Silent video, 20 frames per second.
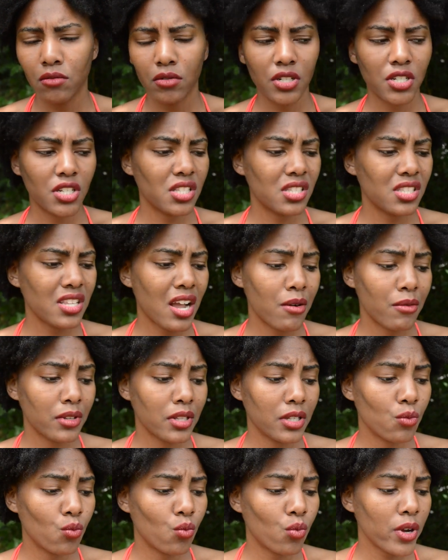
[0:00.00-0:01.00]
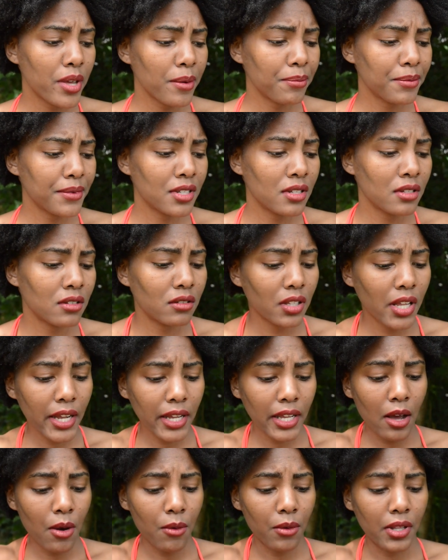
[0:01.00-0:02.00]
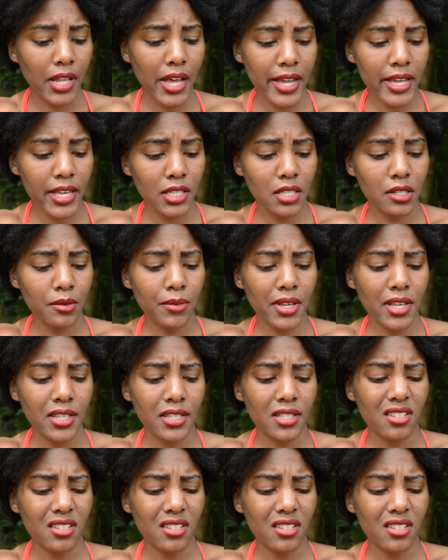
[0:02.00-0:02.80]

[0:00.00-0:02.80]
which is not really whipped like I would like it to be.